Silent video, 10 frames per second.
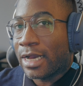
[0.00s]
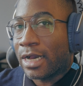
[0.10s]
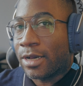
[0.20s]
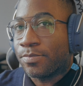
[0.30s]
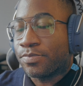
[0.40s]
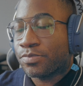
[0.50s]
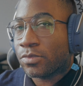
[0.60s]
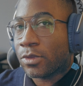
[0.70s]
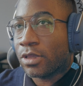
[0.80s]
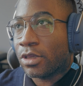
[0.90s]

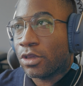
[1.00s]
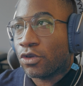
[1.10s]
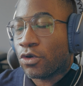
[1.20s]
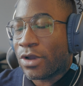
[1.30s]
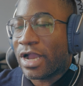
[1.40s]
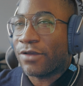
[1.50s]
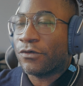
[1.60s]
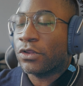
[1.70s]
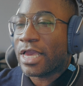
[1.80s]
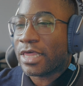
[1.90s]
I
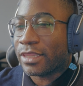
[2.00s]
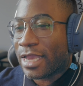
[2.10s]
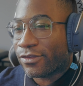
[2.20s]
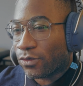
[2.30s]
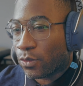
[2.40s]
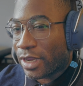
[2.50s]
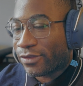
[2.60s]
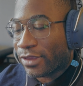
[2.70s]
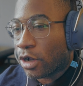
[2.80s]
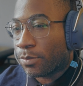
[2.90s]
feel like that's a way
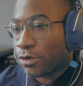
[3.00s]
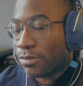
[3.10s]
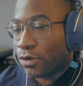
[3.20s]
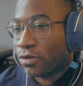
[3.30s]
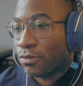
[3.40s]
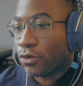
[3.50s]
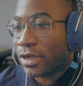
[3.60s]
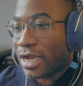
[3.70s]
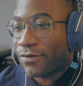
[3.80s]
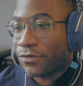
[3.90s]
to help you build more
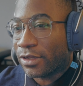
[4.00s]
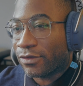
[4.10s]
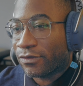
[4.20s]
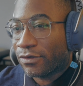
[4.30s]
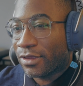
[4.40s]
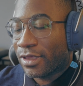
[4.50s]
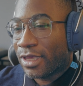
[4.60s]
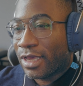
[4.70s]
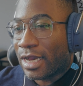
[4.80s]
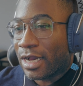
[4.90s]
confidence,
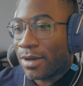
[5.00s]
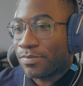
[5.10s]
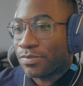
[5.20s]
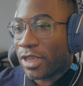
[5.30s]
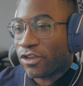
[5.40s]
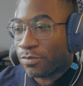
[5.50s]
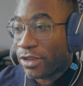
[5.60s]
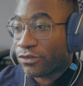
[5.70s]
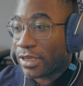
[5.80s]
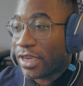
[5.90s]

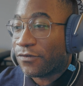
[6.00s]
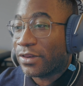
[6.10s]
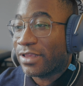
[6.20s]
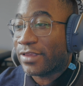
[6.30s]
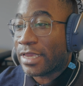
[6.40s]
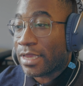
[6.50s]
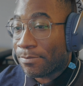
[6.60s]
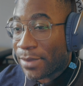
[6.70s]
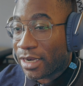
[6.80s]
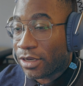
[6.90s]
especially if it is a
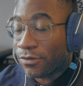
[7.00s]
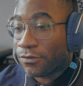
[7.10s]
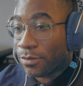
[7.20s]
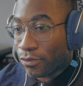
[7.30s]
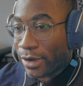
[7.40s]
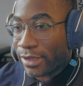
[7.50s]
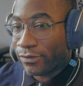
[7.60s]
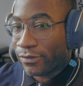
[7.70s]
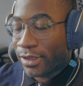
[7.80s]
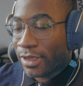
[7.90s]
competitive
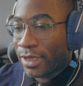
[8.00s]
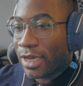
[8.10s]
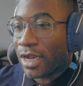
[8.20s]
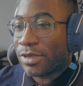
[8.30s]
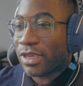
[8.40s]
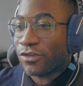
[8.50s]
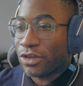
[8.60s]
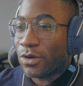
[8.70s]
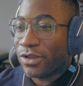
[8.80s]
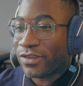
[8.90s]
price, because,
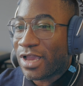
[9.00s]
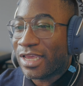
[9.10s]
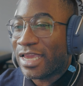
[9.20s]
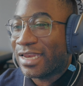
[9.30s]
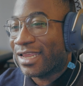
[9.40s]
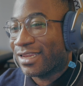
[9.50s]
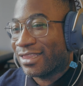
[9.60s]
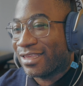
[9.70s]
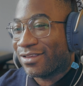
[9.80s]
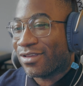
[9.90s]
it's kind of innately
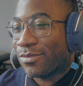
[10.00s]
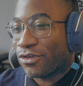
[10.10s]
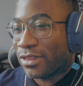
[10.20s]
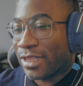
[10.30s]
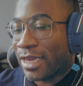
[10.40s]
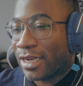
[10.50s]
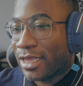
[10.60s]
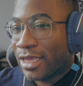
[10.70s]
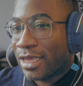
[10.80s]
the assumption that